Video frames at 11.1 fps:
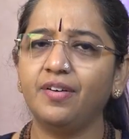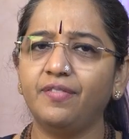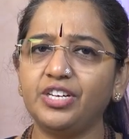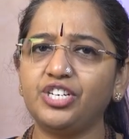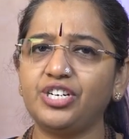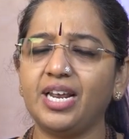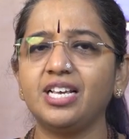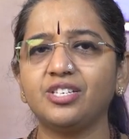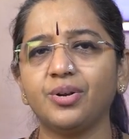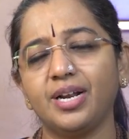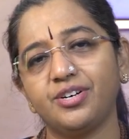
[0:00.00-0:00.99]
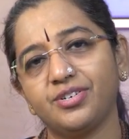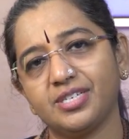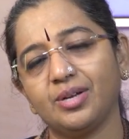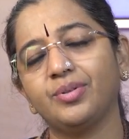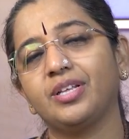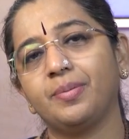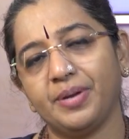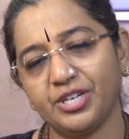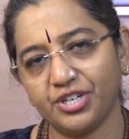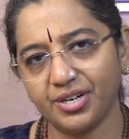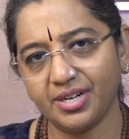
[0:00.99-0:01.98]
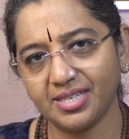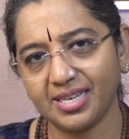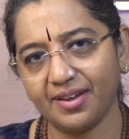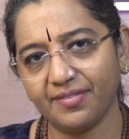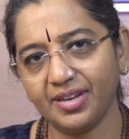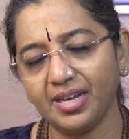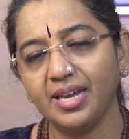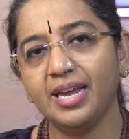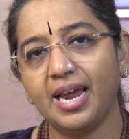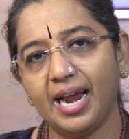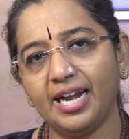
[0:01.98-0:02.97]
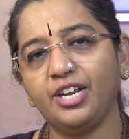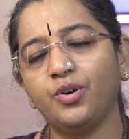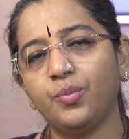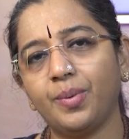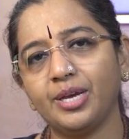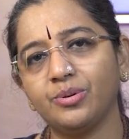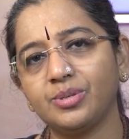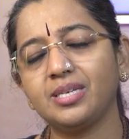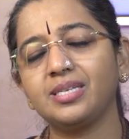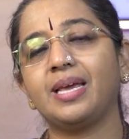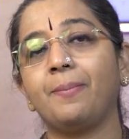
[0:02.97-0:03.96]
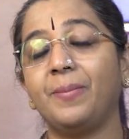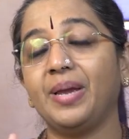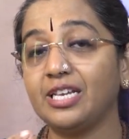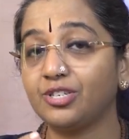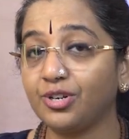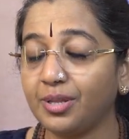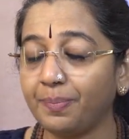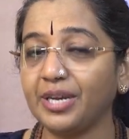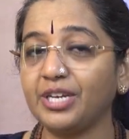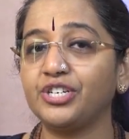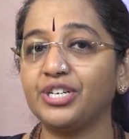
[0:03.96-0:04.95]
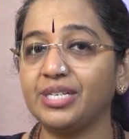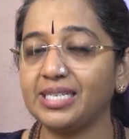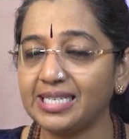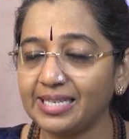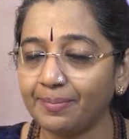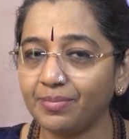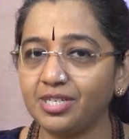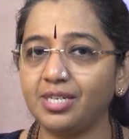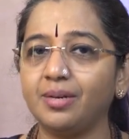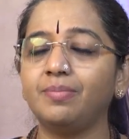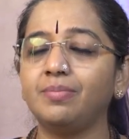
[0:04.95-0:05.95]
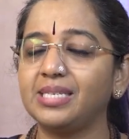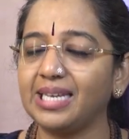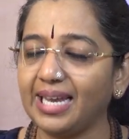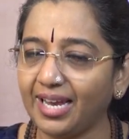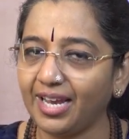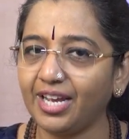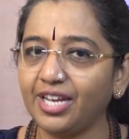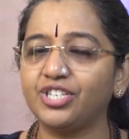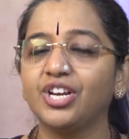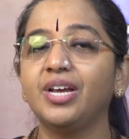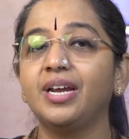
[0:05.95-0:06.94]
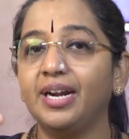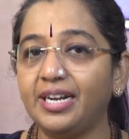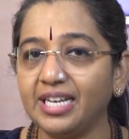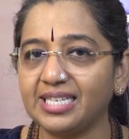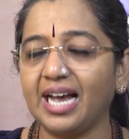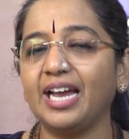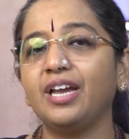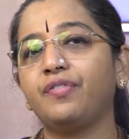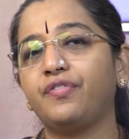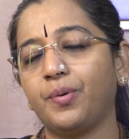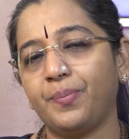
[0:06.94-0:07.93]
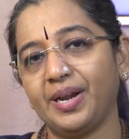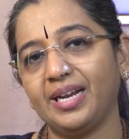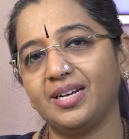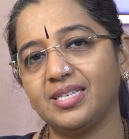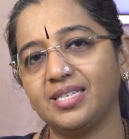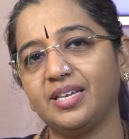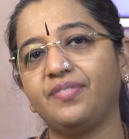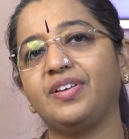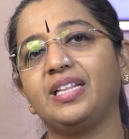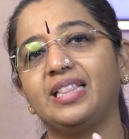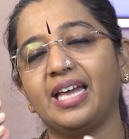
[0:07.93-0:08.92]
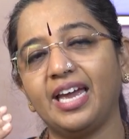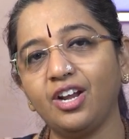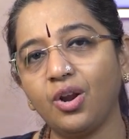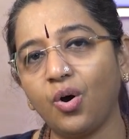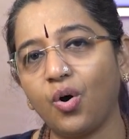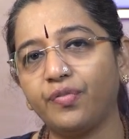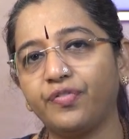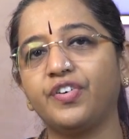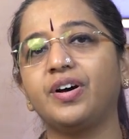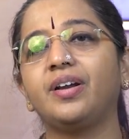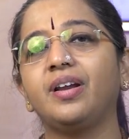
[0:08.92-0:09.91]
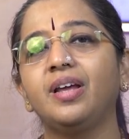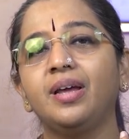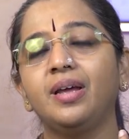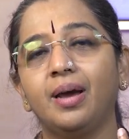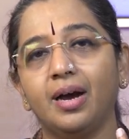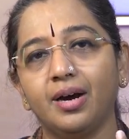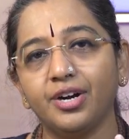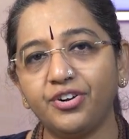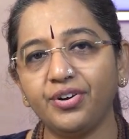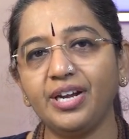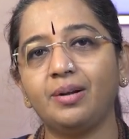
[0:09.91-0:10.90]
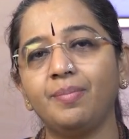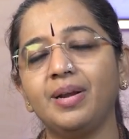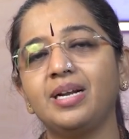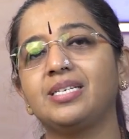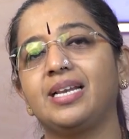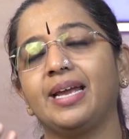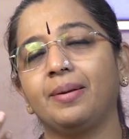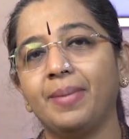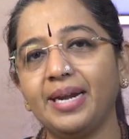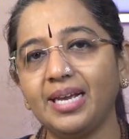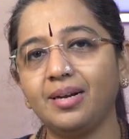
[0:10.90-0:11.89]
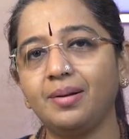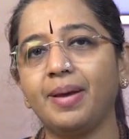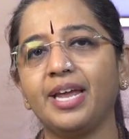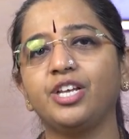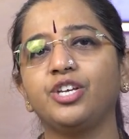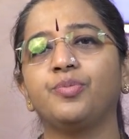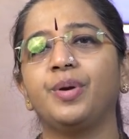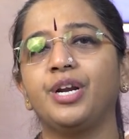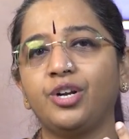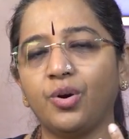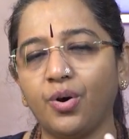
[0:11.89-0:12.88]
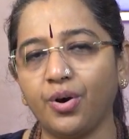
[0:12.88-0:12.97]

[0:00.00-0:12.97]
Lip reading: which tell us on ultrasound that the patient is having adenomyosis, and based on the patient's symptoms, age, desire for pregnancy, we then offer treatments like medical management or